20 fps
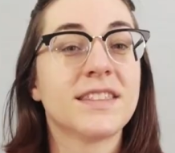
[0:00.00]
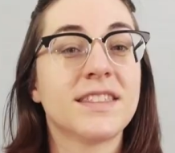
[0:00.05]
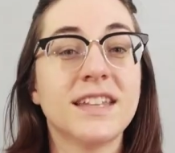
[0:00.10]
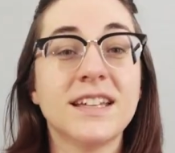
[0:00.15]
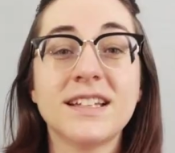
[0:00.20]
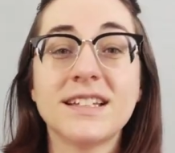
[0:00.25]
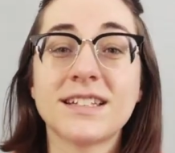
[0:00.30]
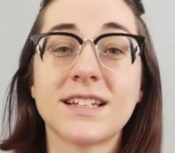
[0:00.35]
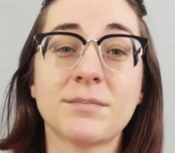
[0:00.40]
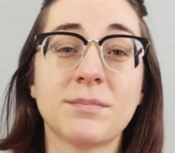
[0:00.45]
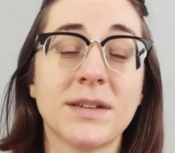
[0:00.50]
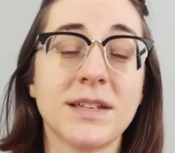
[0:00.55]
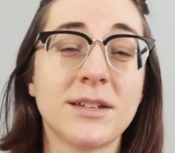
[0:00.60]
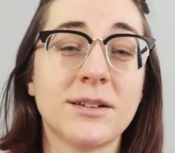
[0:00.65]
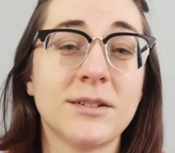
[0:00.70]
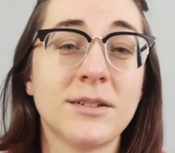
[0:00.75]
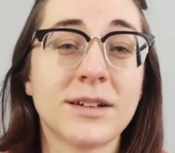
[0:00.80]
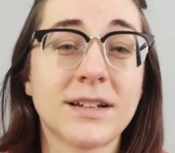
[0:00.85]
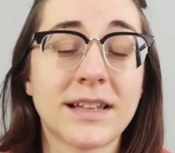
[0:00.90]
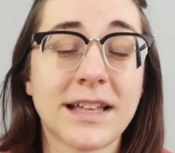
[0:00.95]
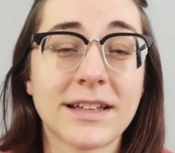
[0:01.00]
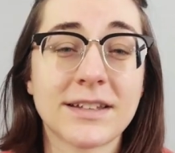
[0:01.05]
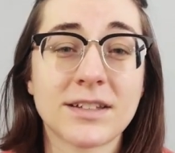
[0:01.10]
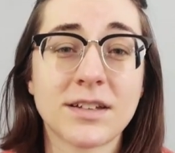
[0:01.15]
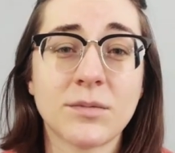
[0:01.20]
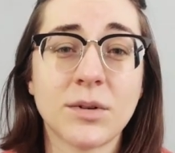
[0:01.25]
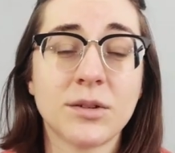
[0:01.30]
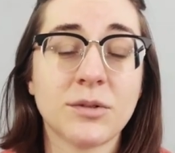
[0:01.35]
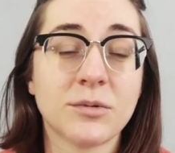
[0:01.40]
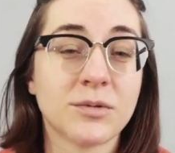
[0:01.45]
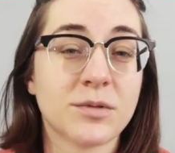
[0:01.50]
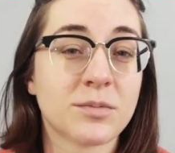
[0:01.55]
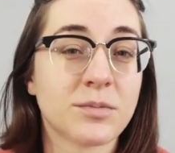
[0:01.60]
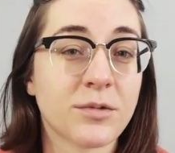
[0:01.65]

Things that make you look like someone who's